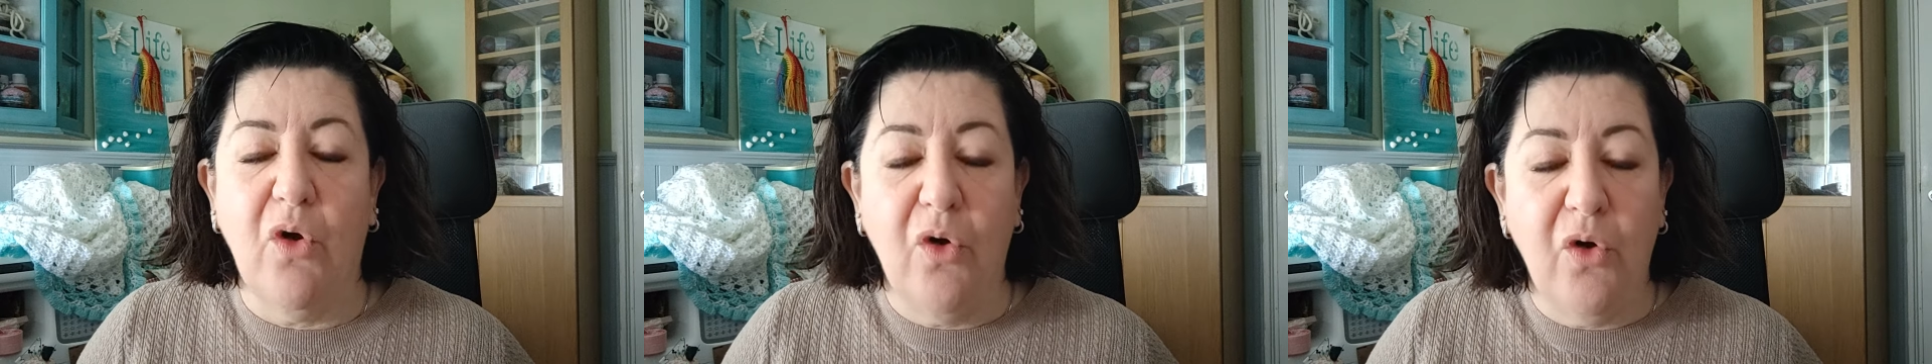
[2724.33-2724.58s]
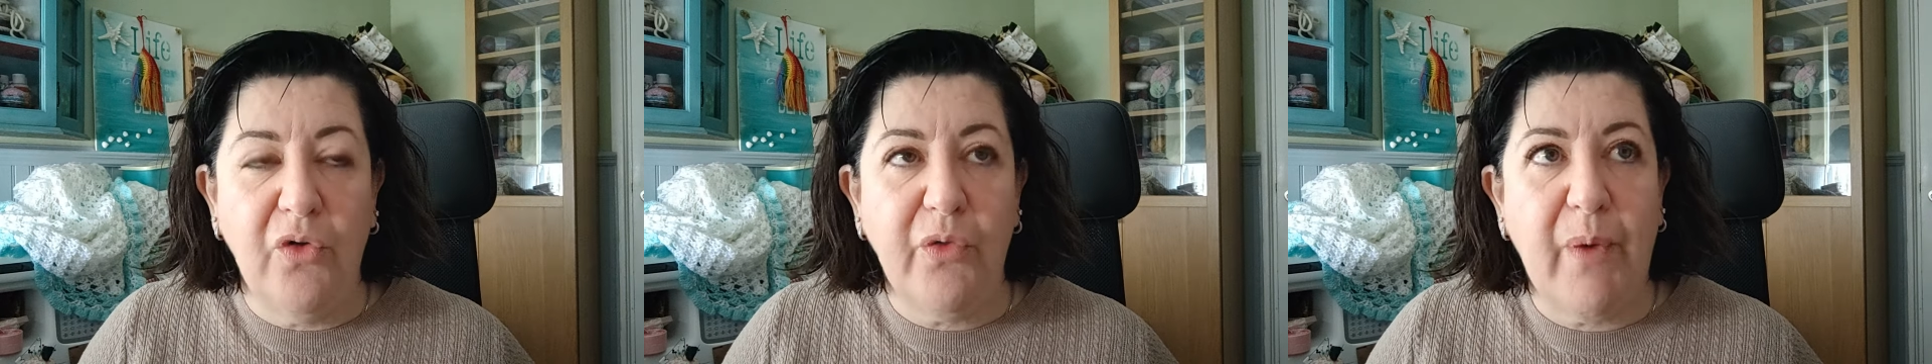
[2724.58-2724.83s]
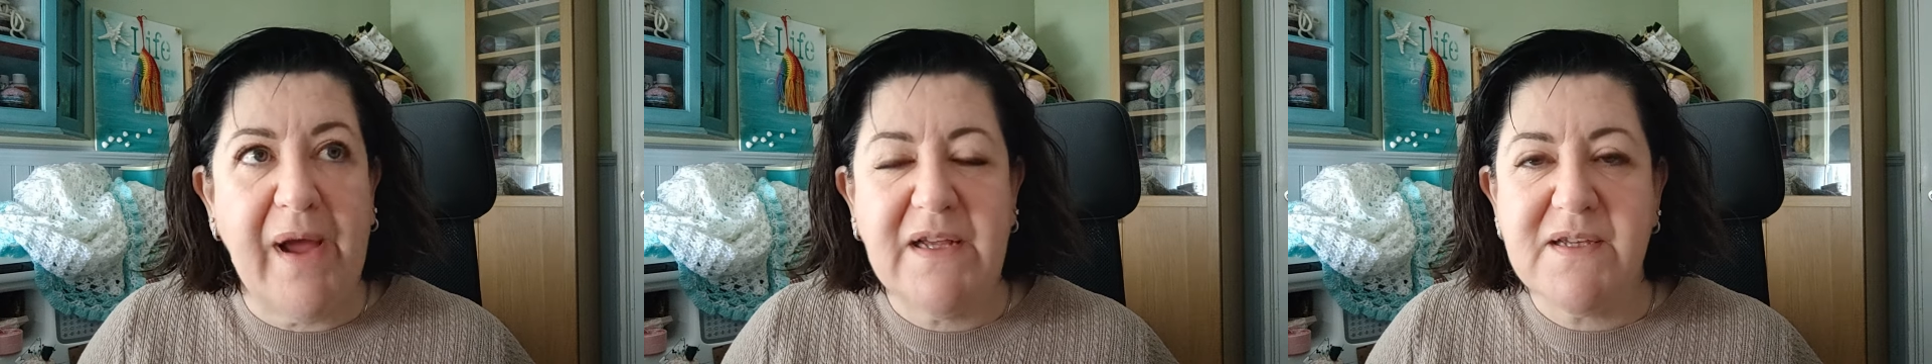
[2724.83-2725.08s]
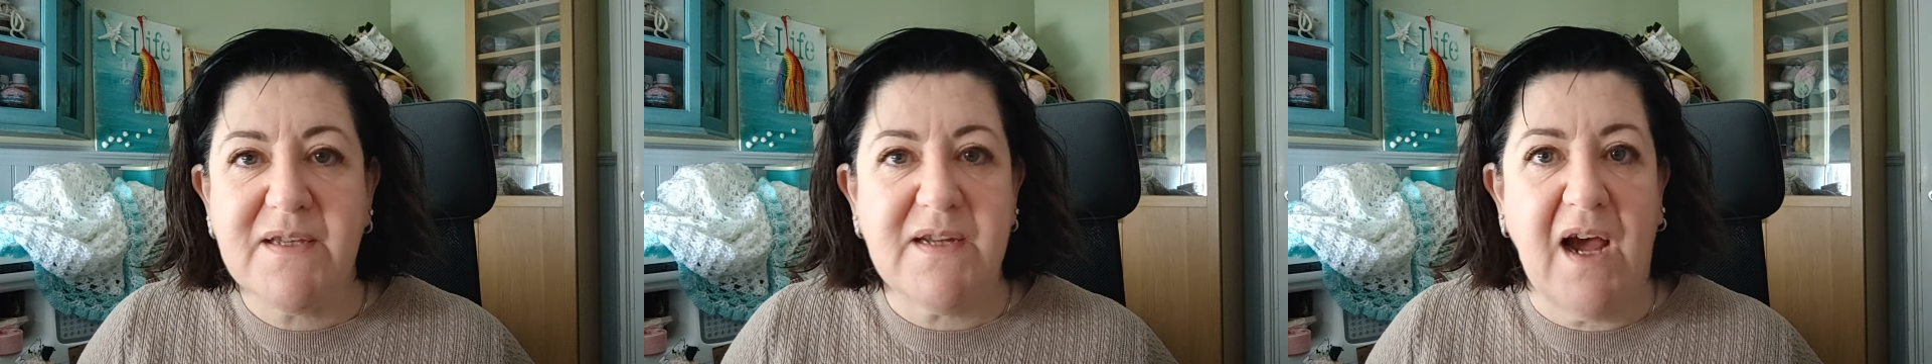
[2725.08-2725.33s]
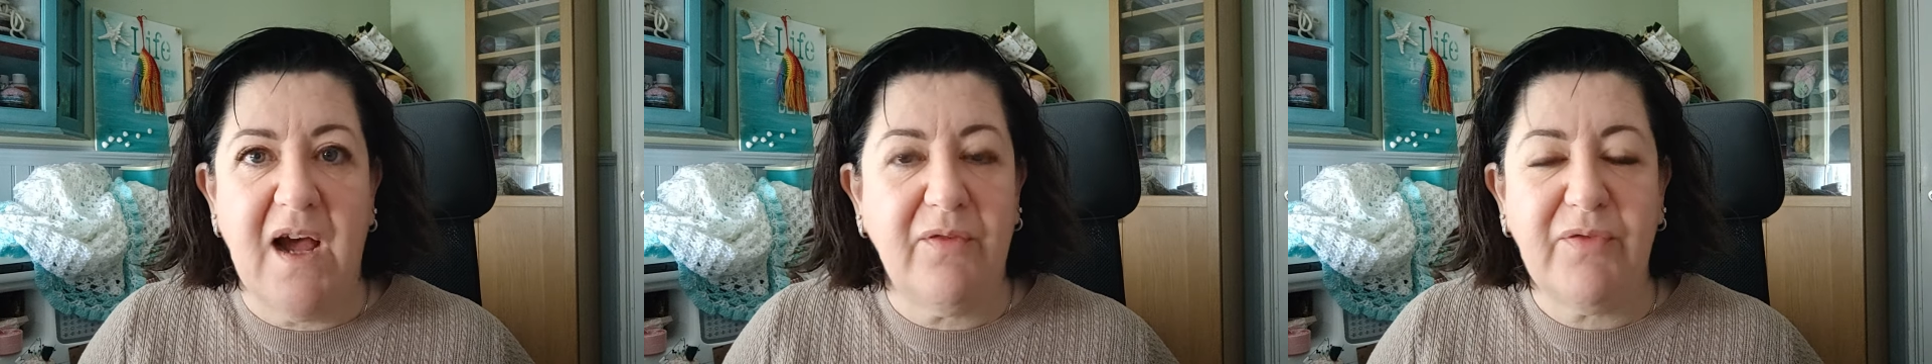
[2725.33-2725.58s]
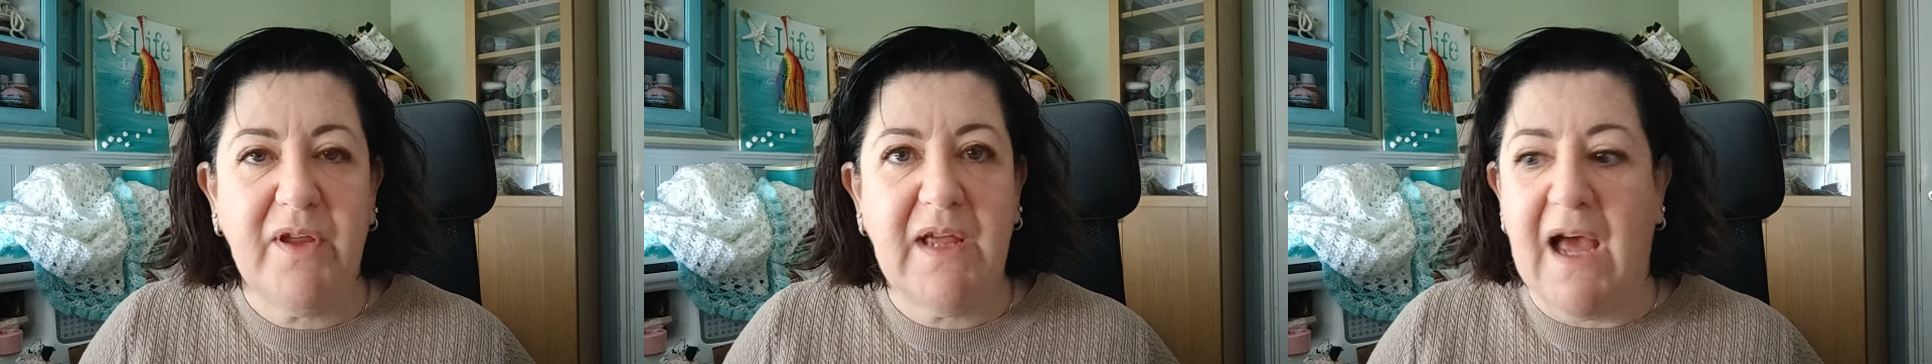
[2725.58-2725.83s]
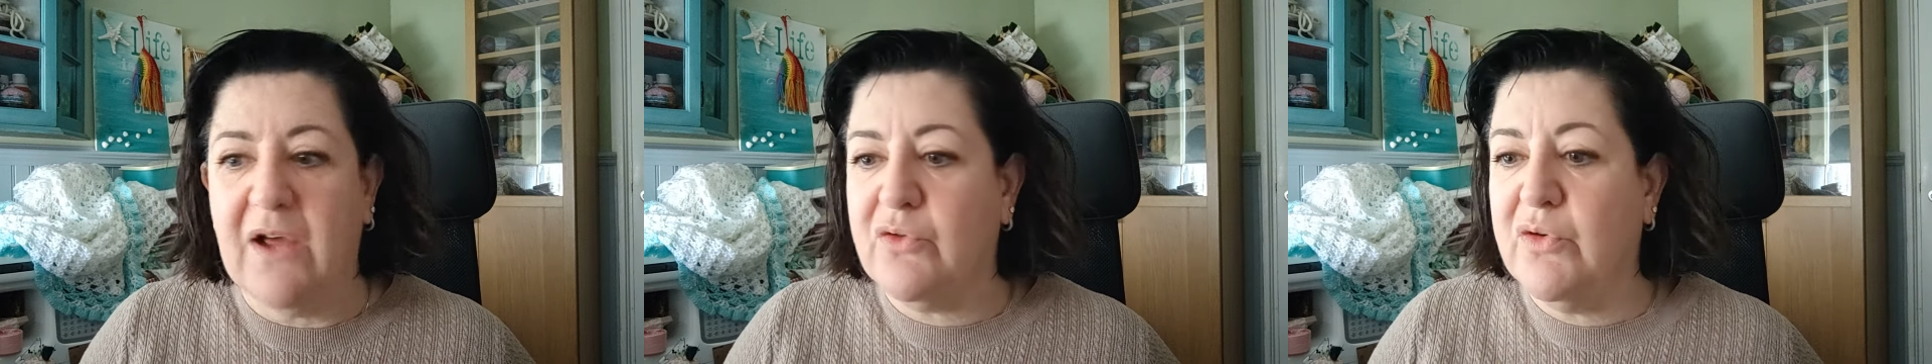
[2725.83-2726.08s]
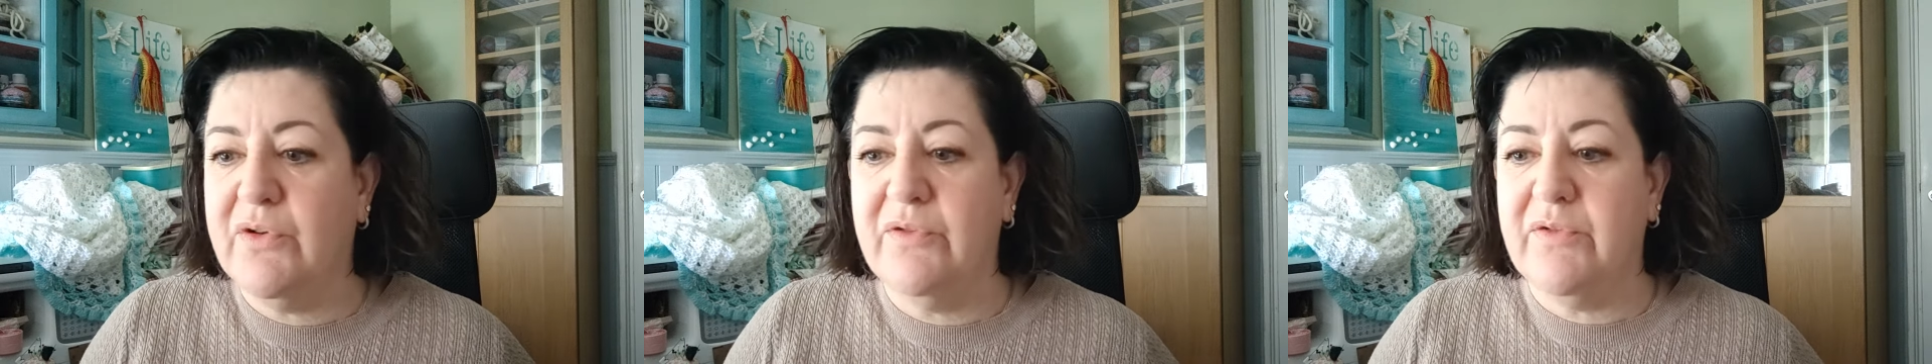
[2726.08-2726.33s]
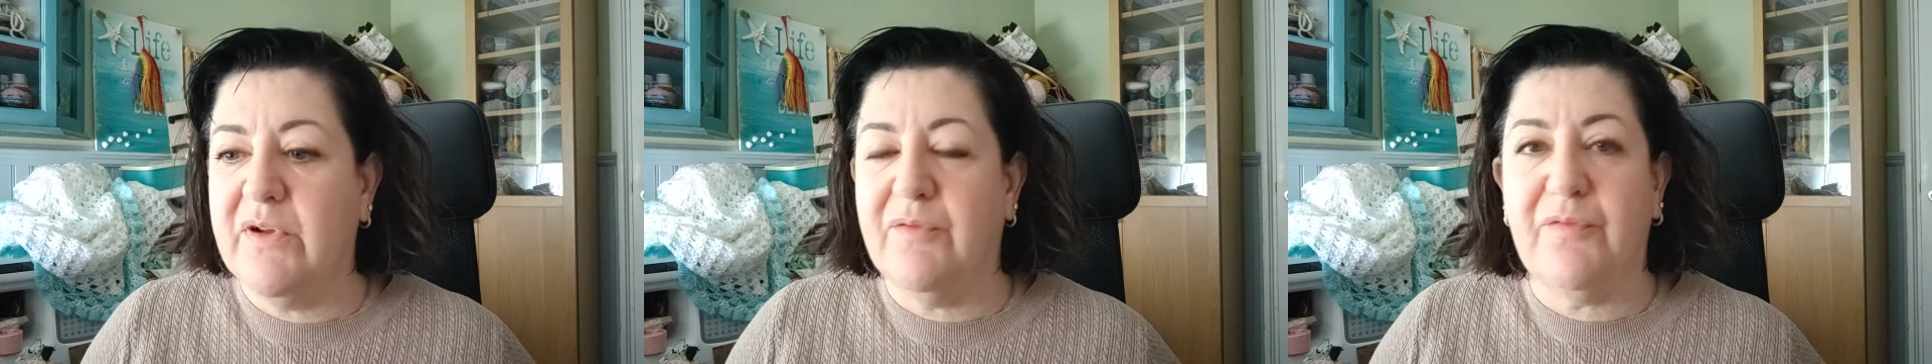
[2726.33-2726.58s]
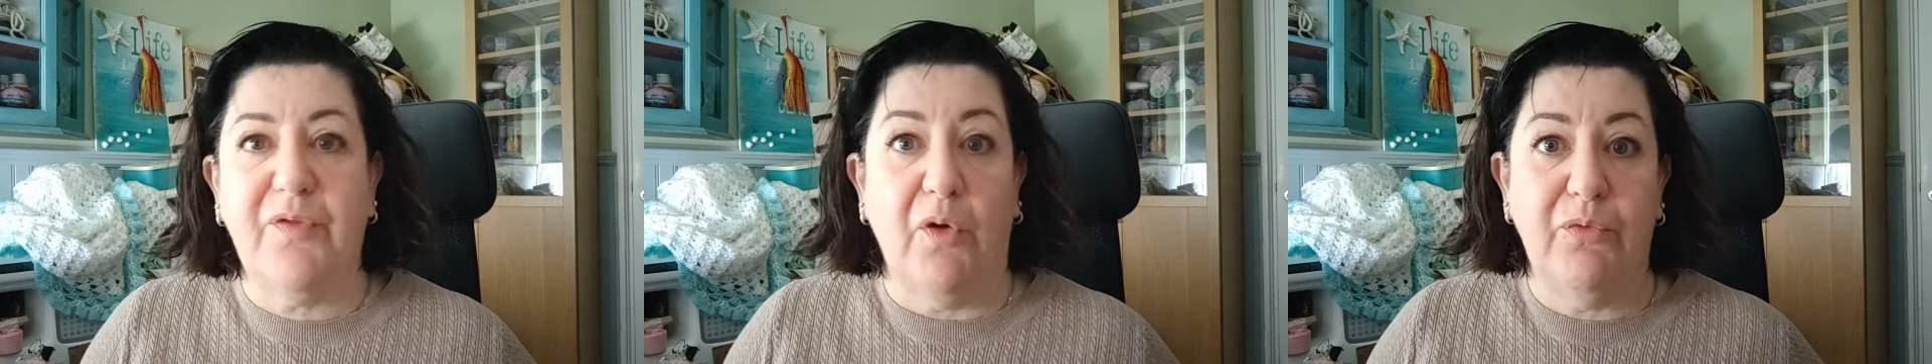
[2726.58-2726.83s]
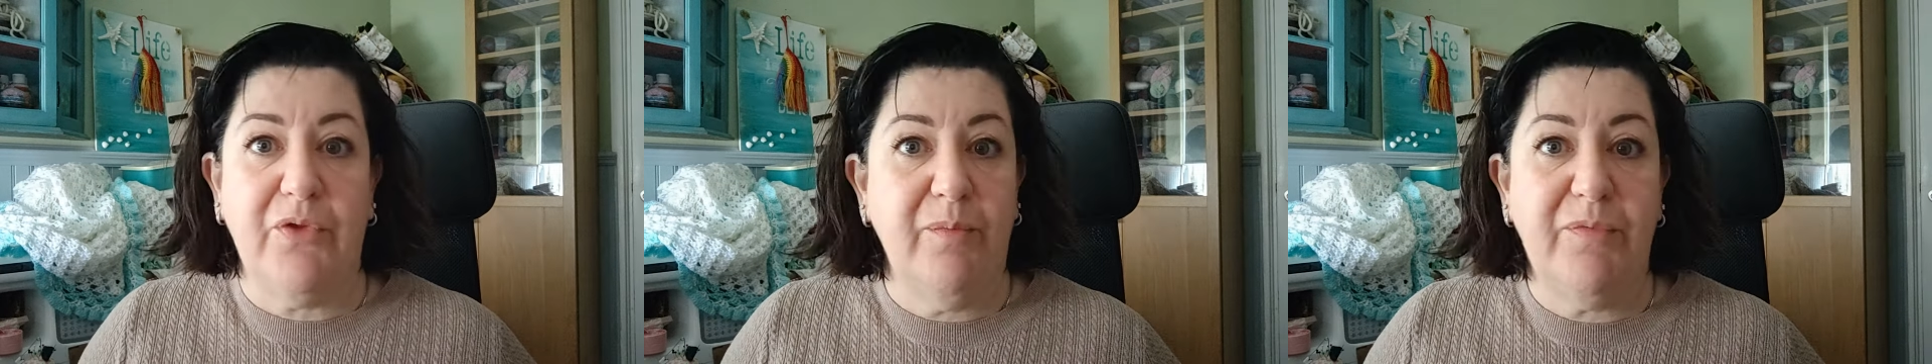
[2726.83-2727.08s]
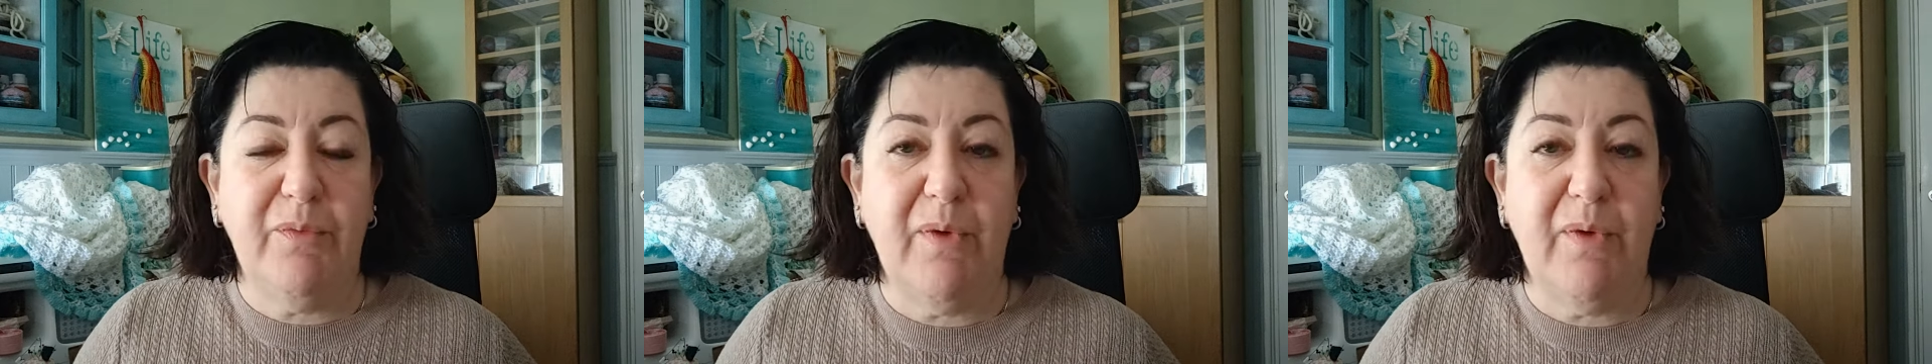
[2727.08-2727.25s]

All the wait staff, yeah, couldn't fault them.